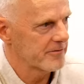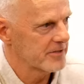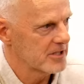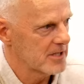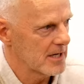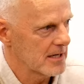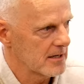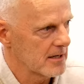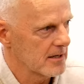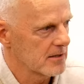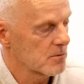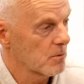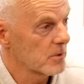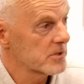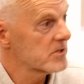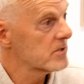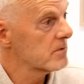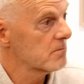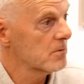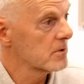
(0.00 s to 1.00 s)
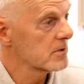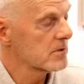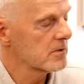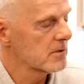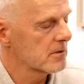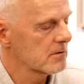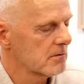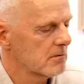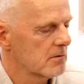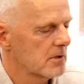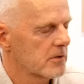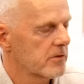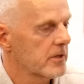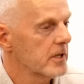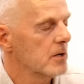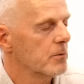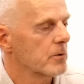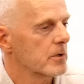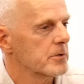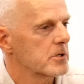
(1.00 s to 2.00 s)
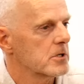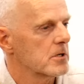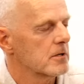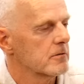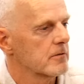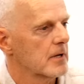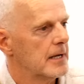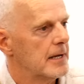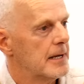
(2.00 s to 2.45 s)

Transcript: to ten years? What's, what's the, mm. the thing you want to achieve?